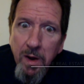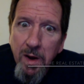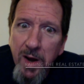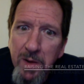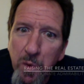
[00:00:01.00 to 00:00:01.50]

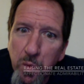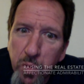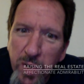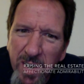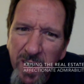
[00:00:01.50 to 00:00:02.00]
I am a
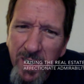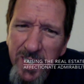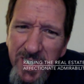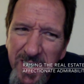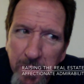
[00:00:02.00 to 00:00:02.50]
real
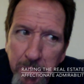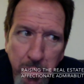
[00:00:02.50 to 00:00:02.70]
estate